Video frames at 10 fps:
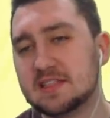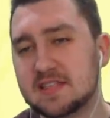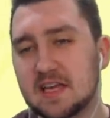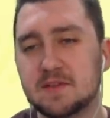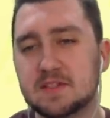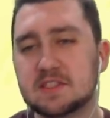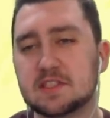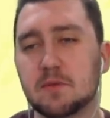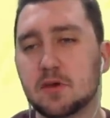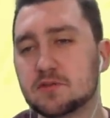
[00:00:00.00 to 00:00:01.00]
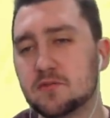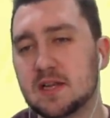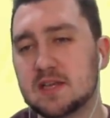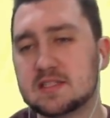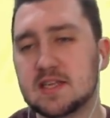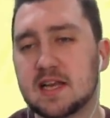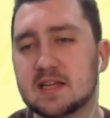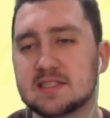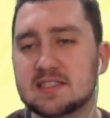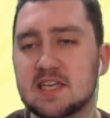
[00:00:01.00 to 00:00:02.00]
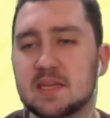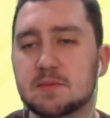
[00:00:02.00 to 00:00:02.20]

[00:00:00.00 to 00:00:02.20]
David's is the most realistic as his team